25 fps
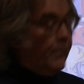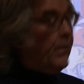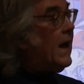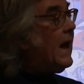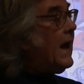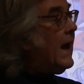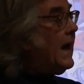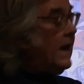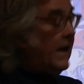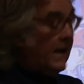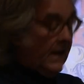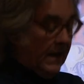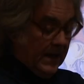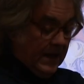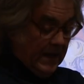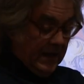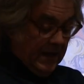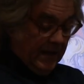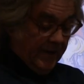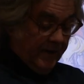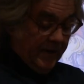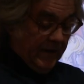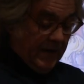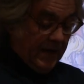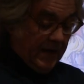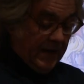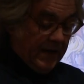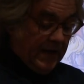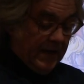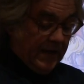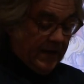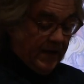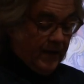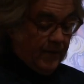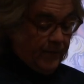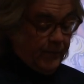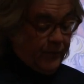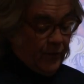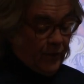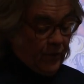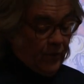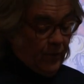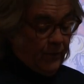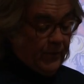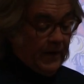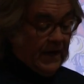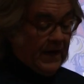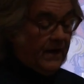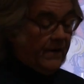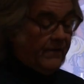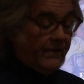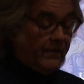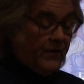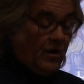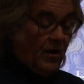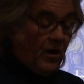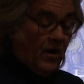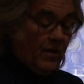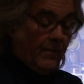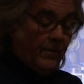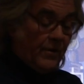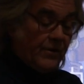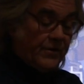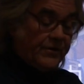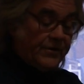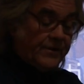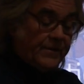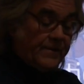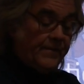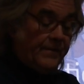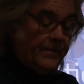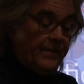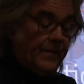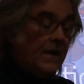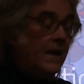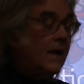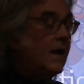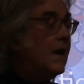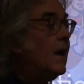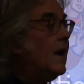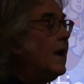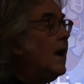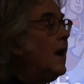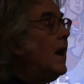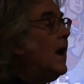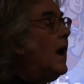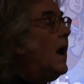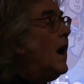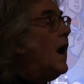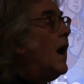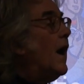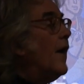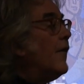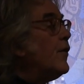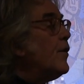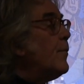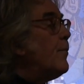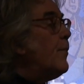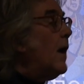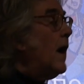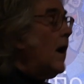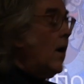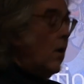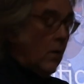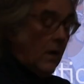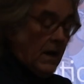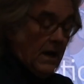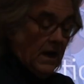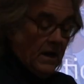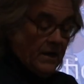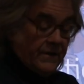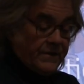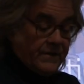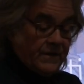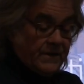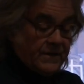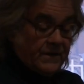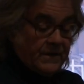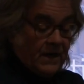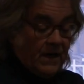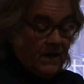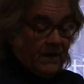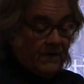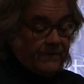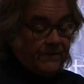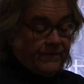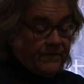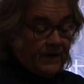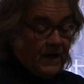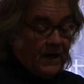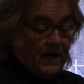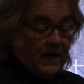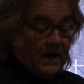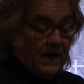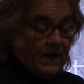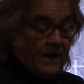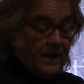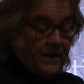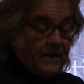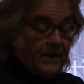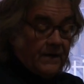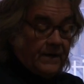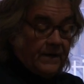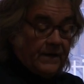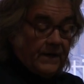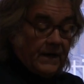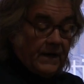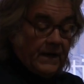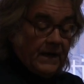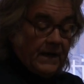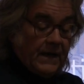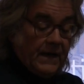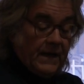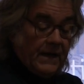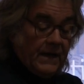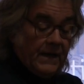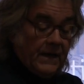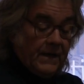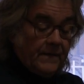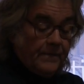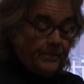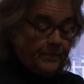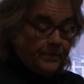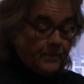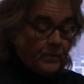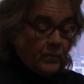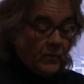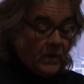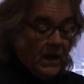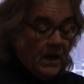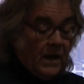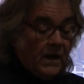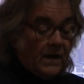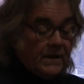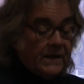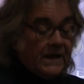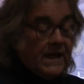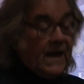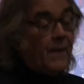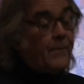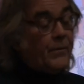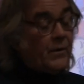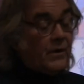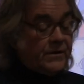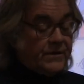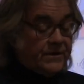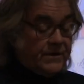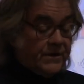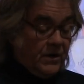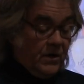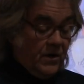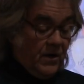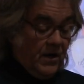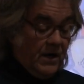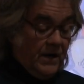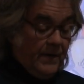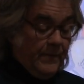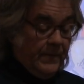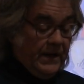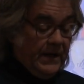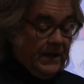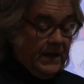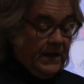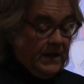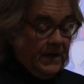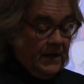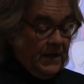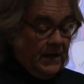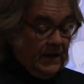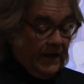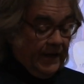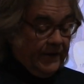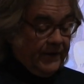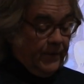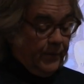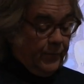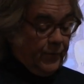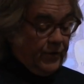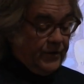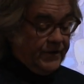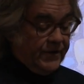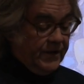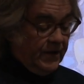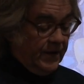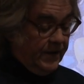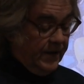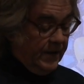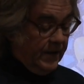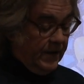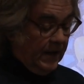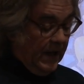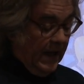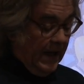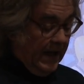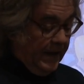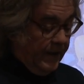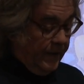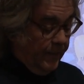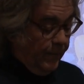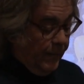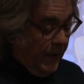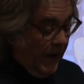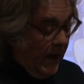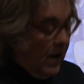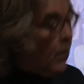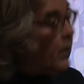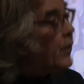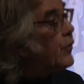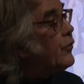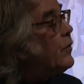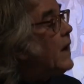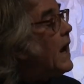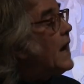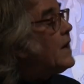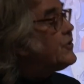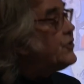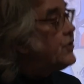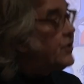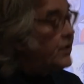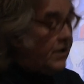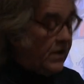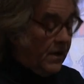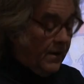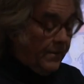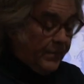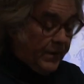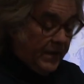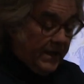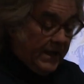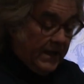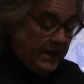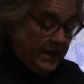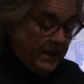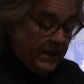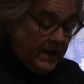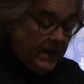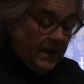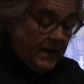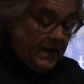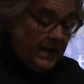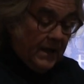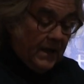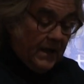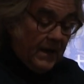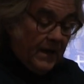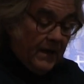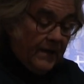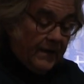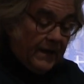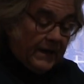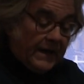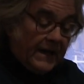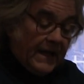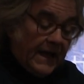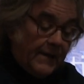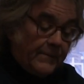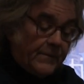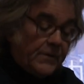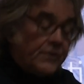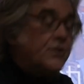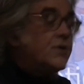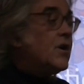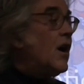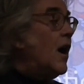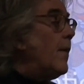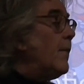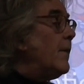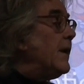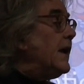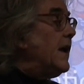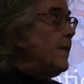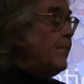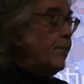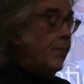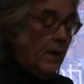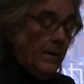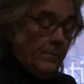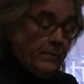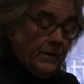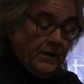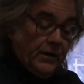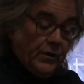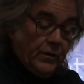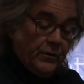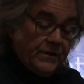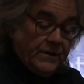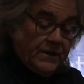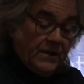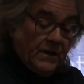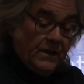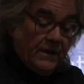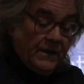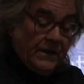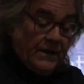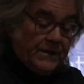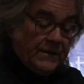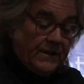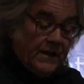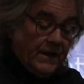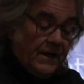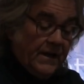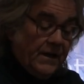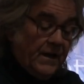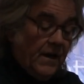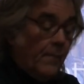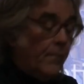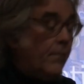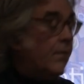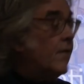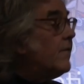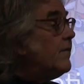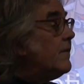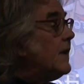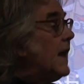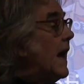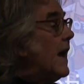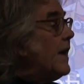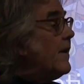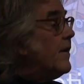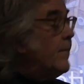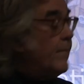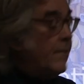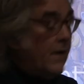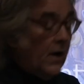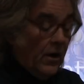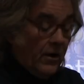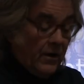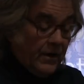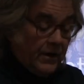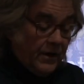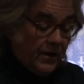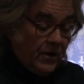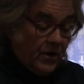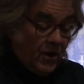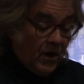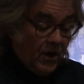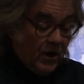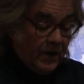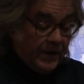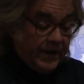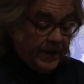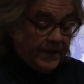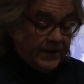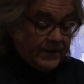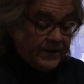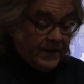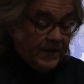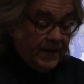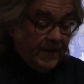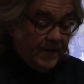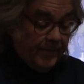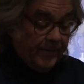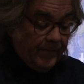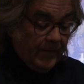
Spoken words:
Bank and the Canadian Imperial Bank of Commerce. Other powerhouses of the Canadian capitalist economy, like the Brazilian Light and Power Traction Company, that came to dominate public utilities in a number of Latin American colonies,